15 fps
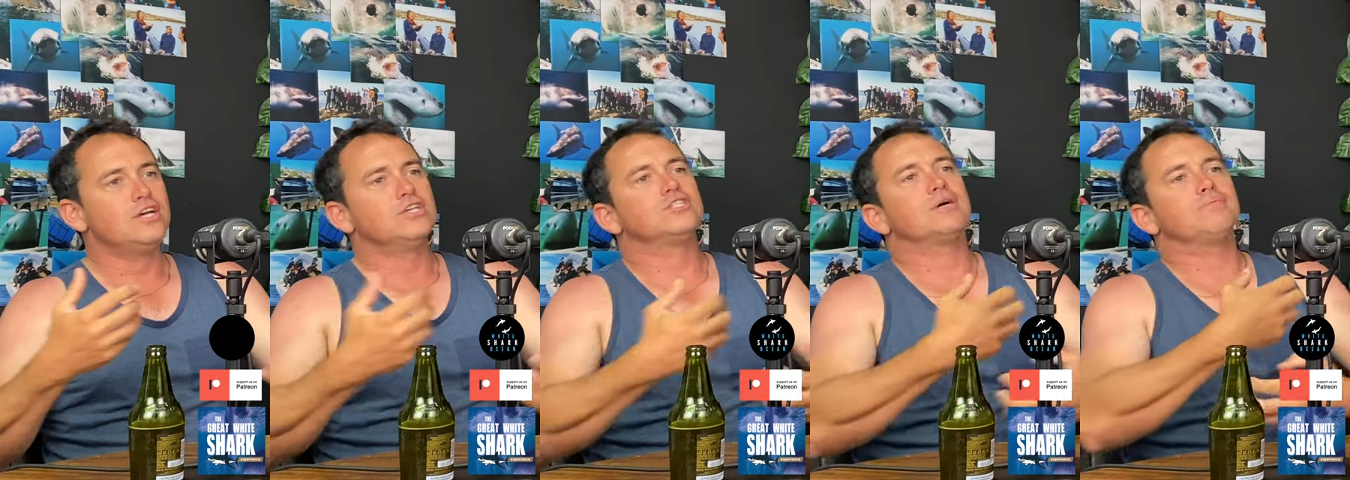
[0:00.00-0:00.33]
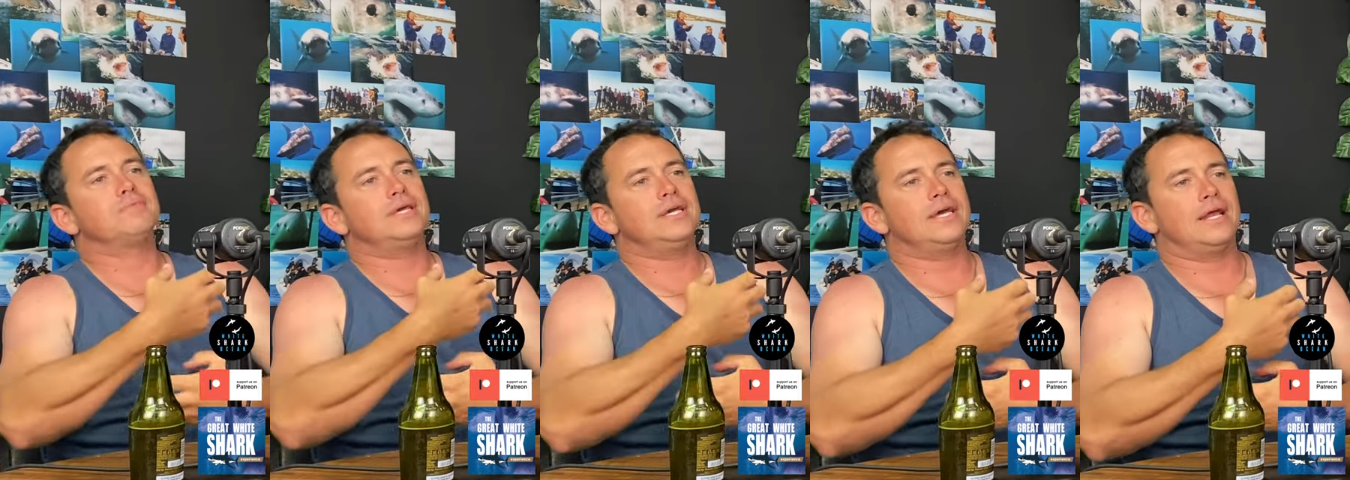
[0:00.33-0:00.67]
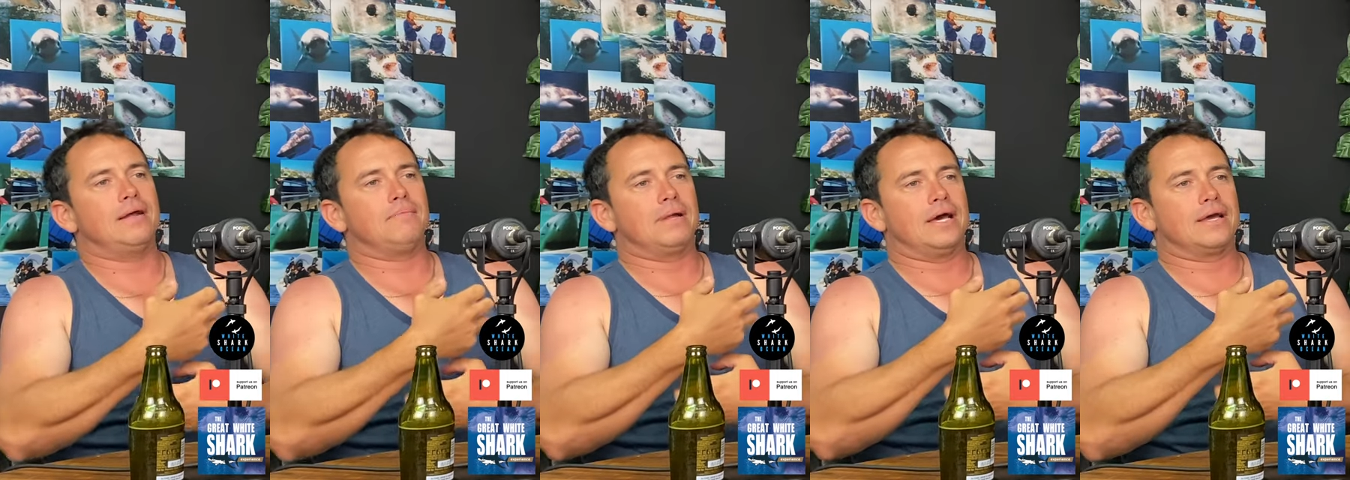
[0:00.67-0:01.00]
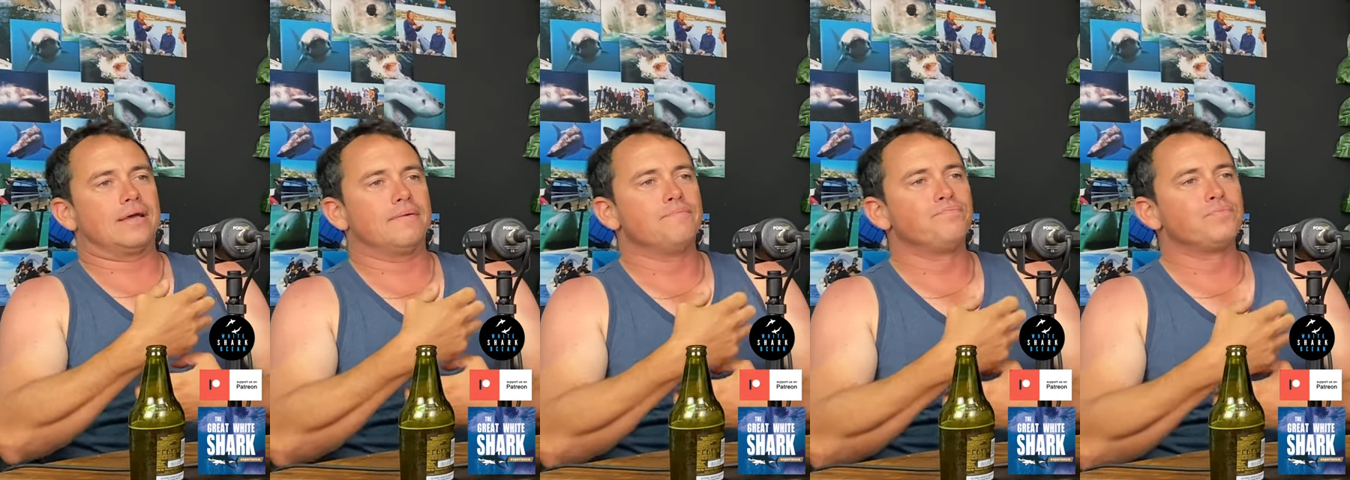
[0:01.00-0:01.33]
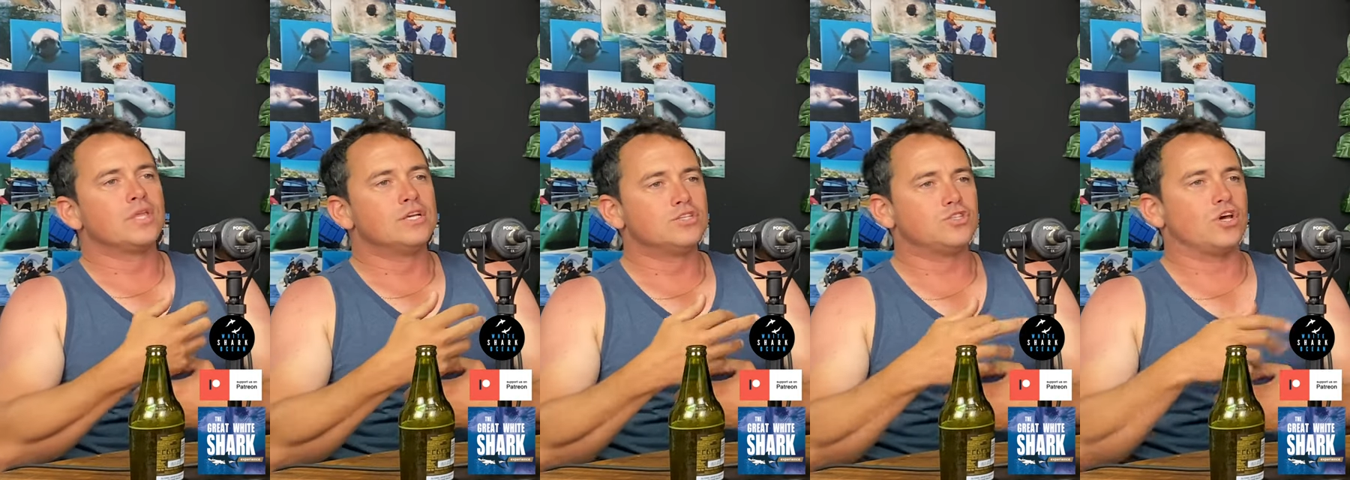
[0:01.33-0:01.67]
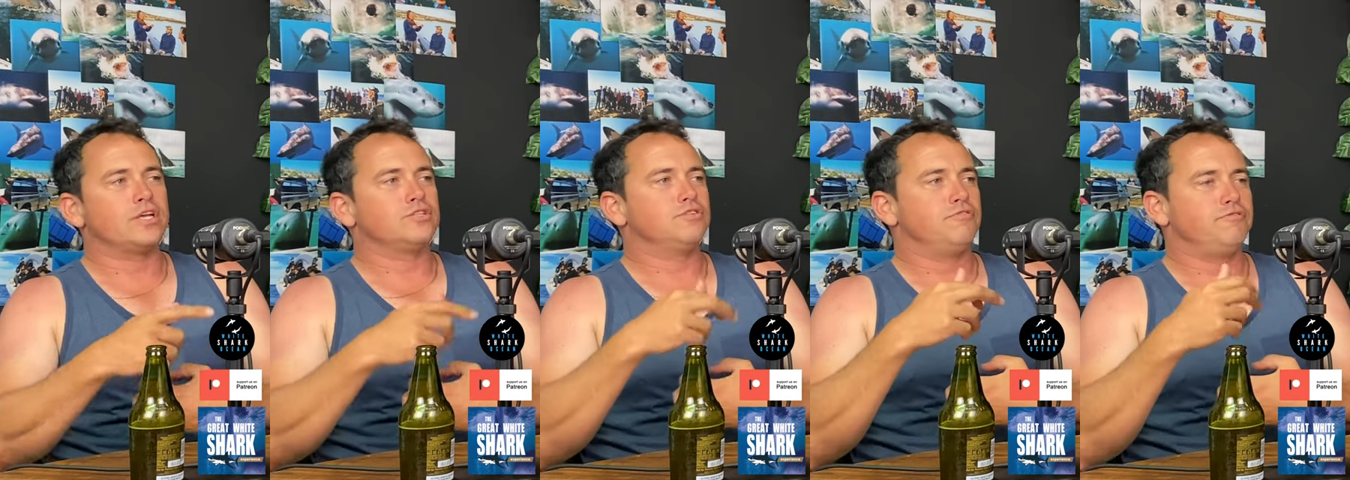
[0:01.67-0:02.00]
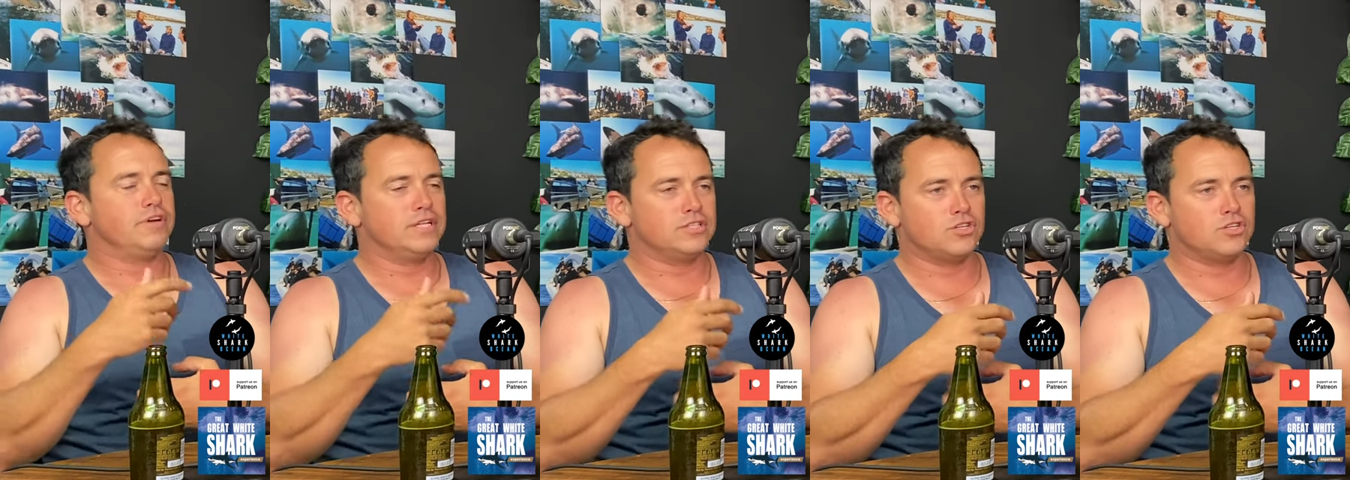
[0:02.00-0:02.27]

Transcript: So I'm there and I'm like starting to fin,